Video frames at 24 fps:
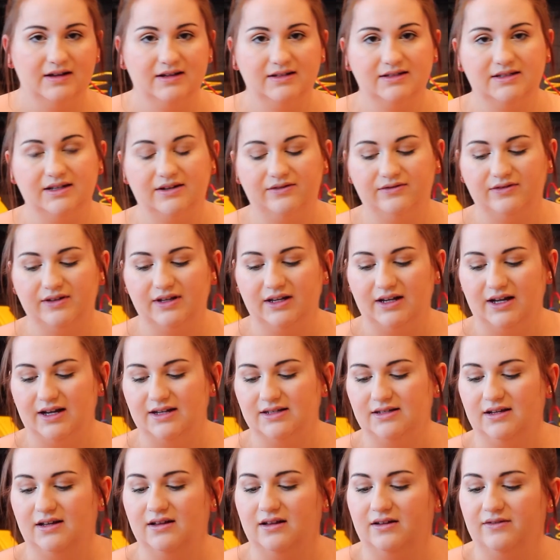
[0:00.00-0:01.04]
definitely
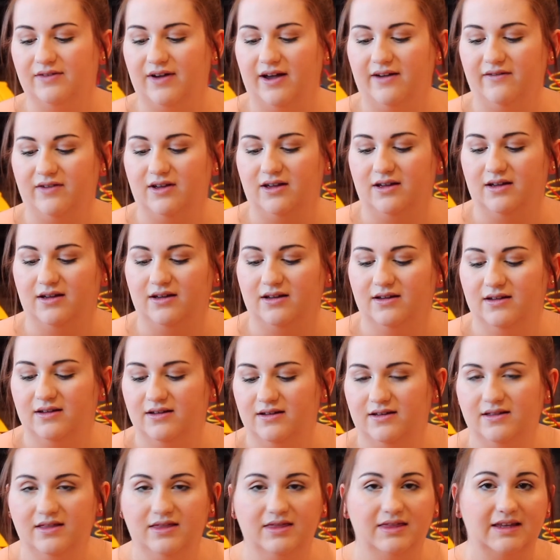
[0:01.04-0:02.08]
nice. I love having
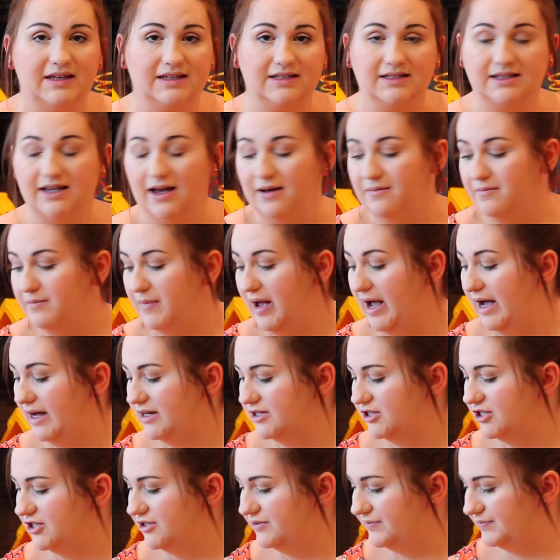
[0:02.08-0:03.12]
things that
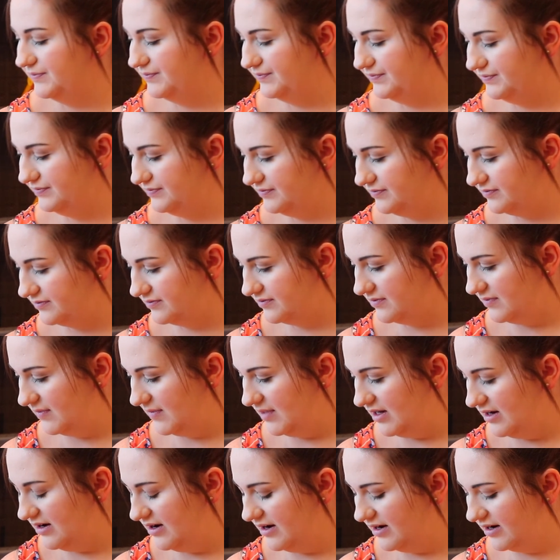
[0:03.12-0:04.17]
match.
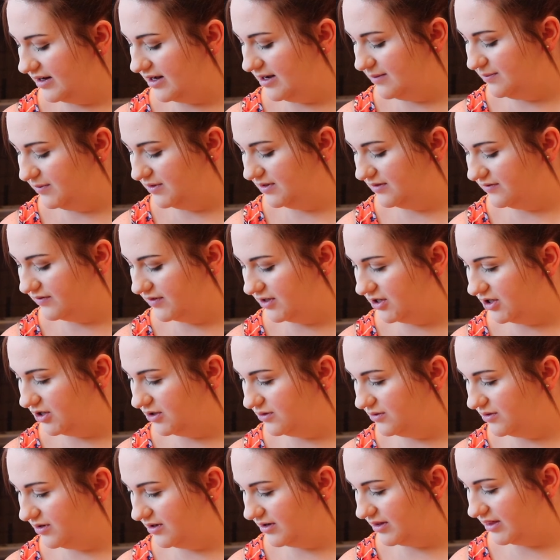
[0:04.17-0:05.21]
All right, a couple of
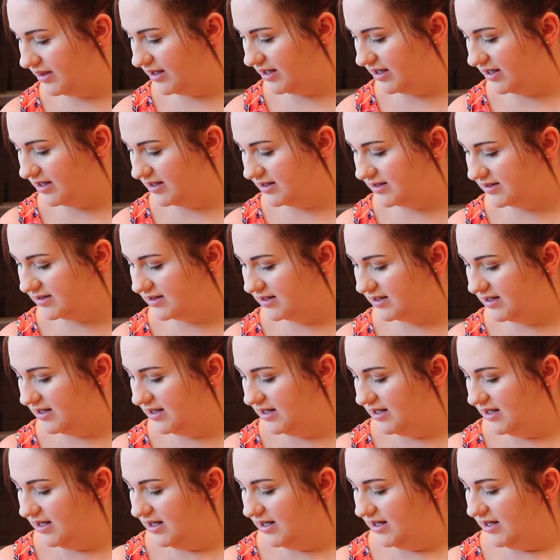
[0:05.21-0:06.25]
cuter things
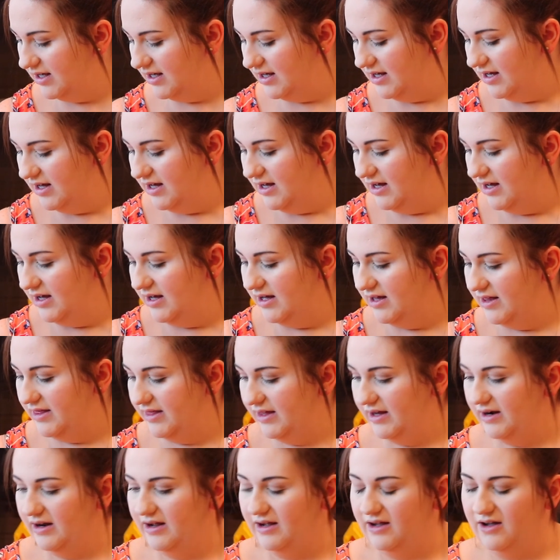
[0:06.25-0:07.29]

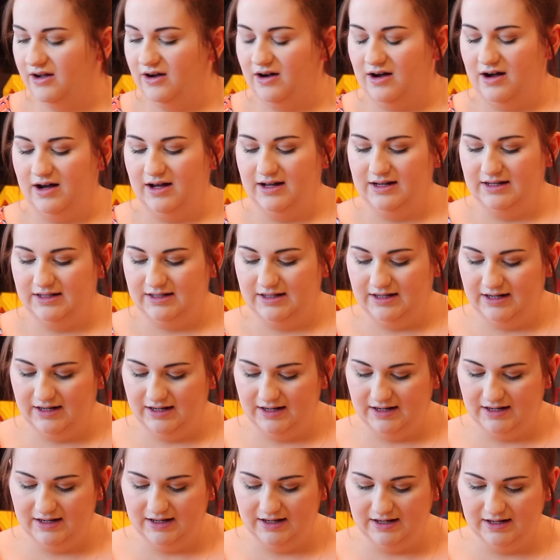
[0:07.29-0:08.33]
that I got.
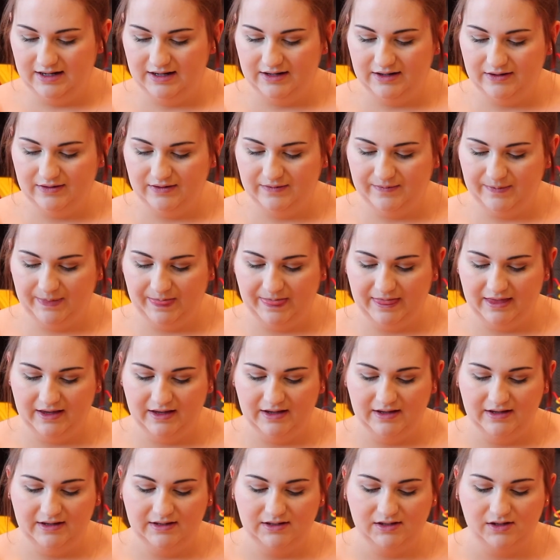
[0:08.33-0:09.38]

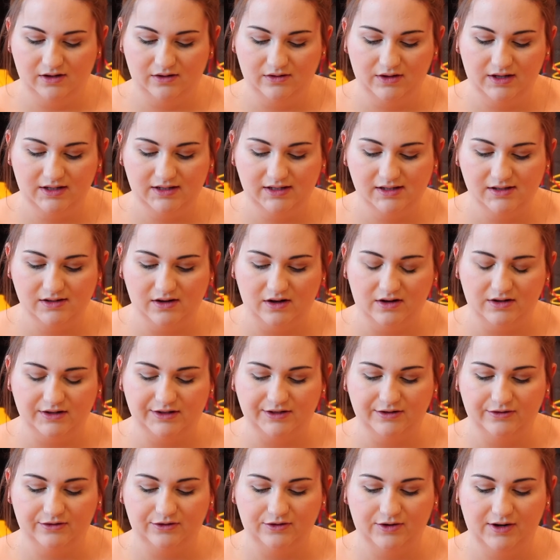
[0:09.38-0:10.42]
So this is
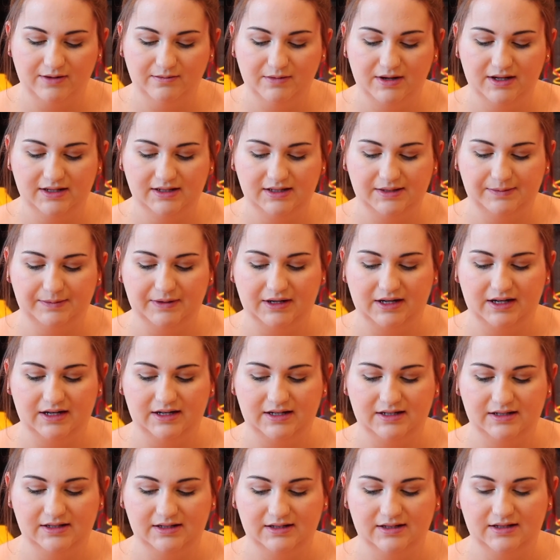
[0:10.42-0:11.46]
also 3 months
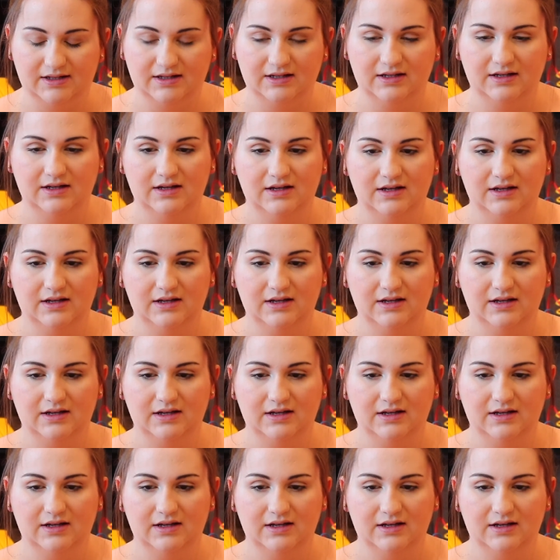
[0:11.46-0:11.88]
because